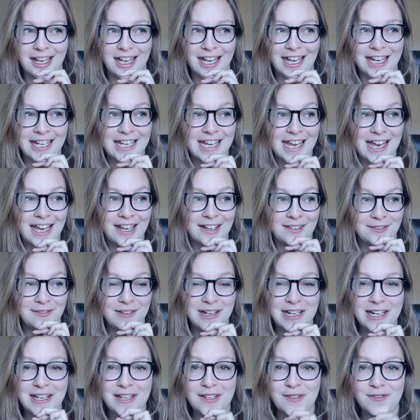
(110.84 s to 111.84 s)
I get
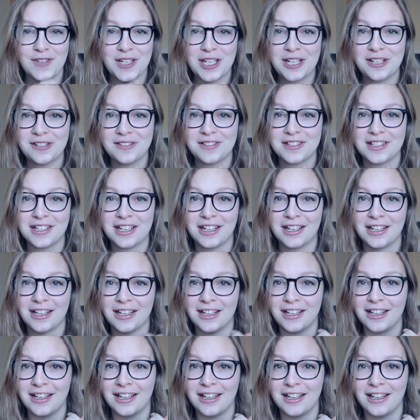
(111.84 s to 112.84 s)
really confused.
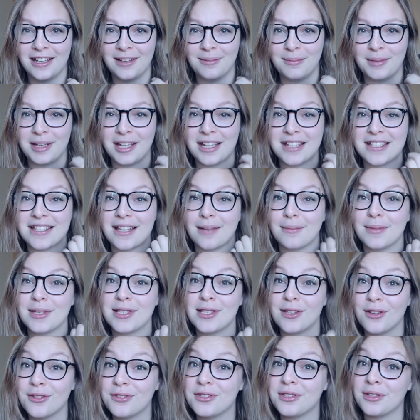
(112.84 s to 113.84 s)
Because I'm a
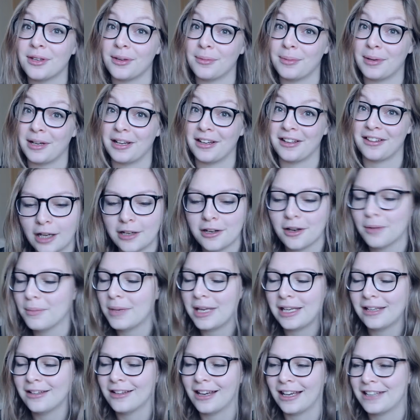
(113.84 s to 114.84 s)
sociopath. I don't
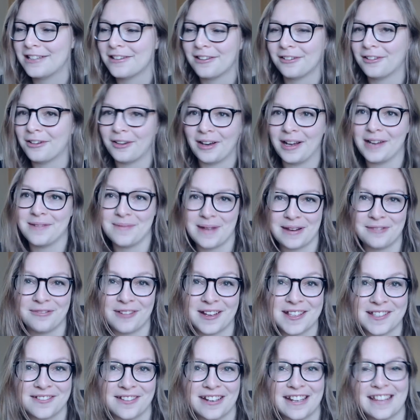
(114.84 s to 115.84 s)
mean I don't know how to make
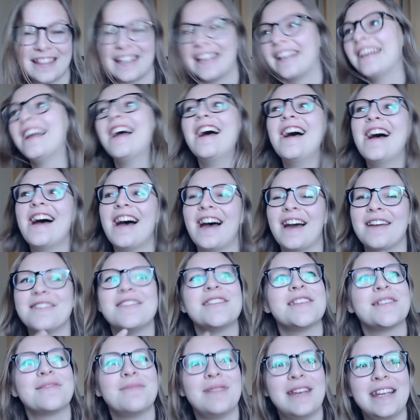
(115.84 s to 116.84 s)
friends or anything. I
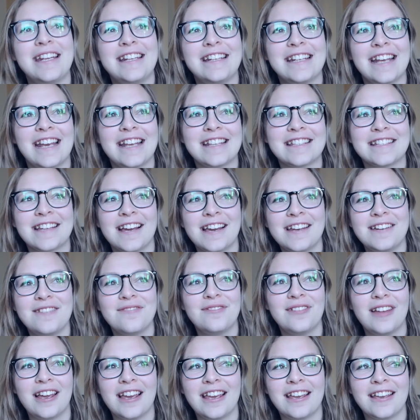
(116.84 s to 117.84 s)
just mean it's kind of
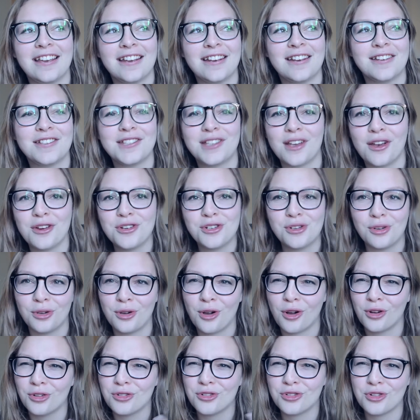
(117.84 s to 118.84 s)
like a social
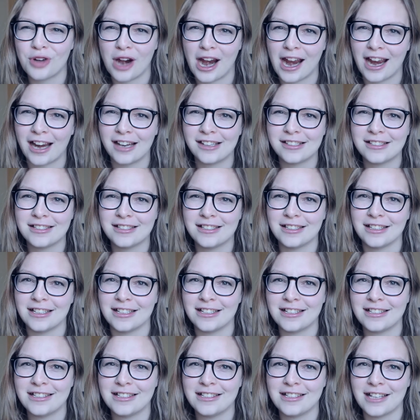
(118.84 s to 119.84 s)
contract
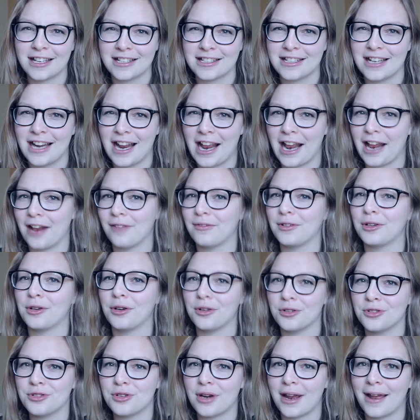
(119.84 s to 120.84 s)
that doesn't have a
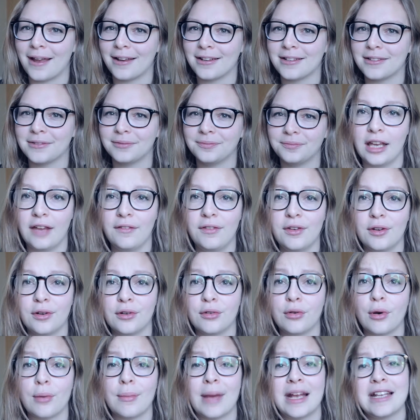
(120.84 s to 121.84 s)
contract. If you're in
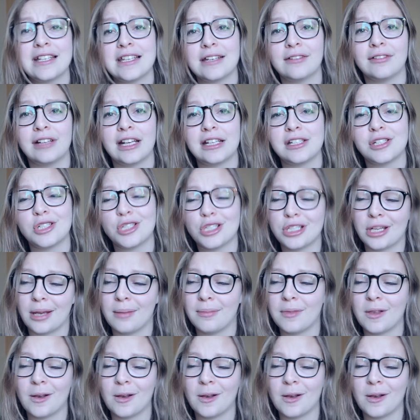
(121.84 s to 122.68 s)
a romantic relationship,